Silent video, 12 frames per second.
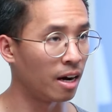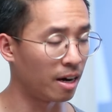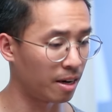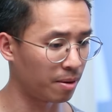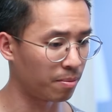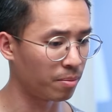
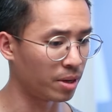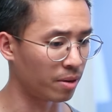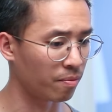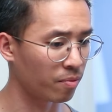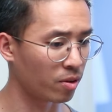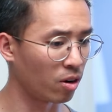um,
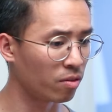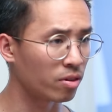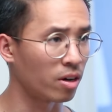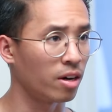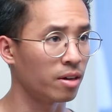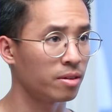but
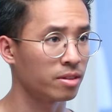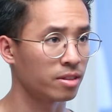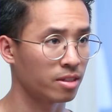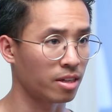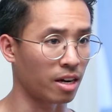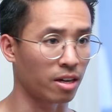overall
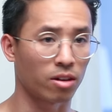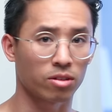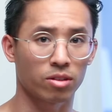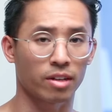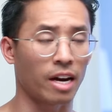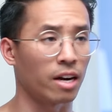to kind of go
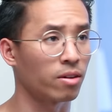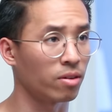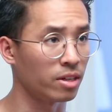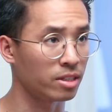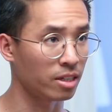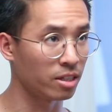through the
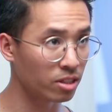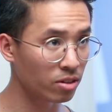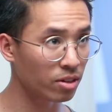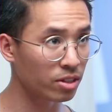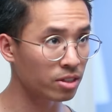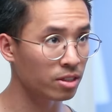categories
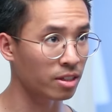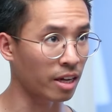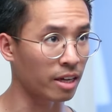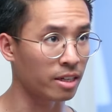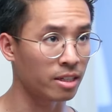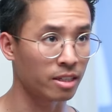endurance
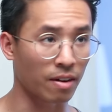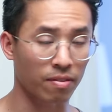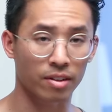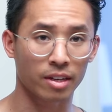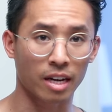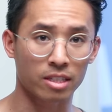like
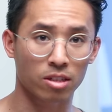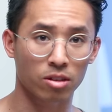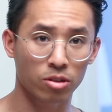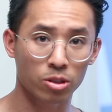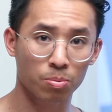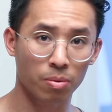definitely as a
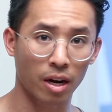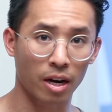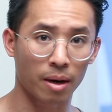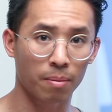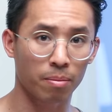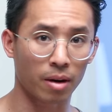loose
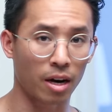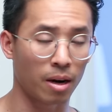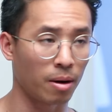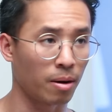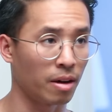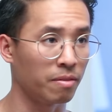um,
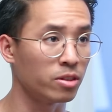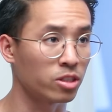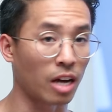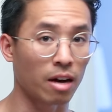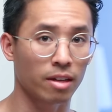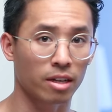uh, if you
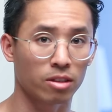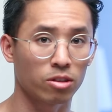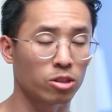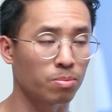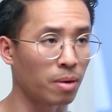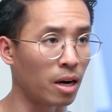style like a
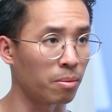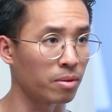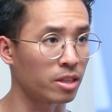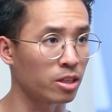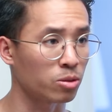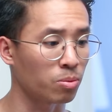loose pomp
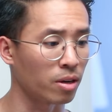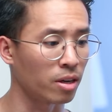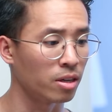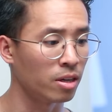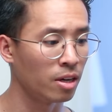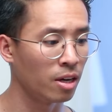with this
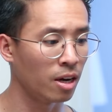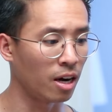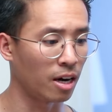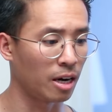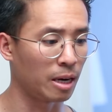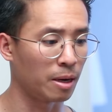one
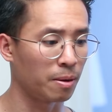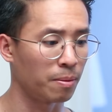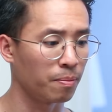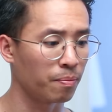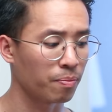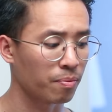
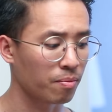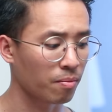um,